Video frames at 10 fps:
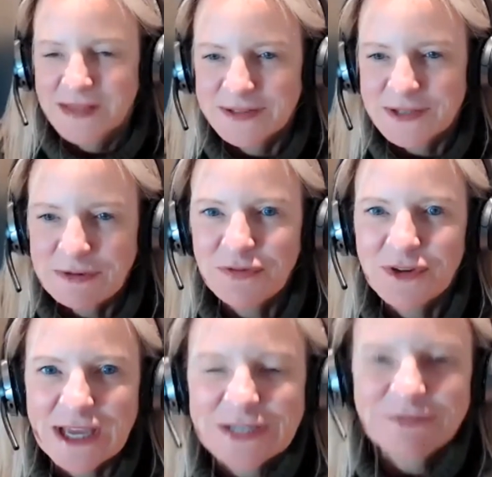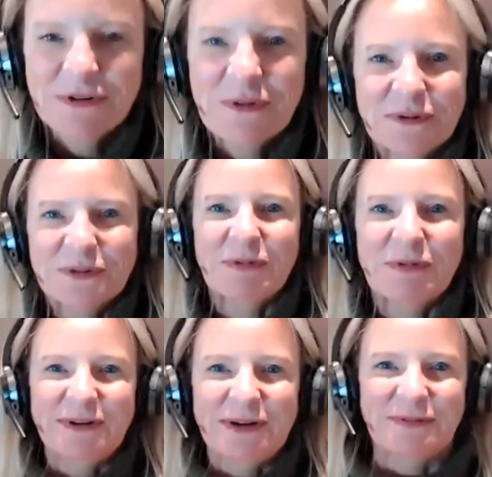Don't forget to record the
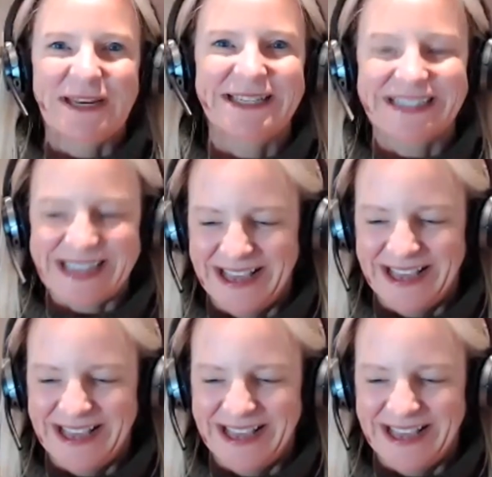webinar, Wendy.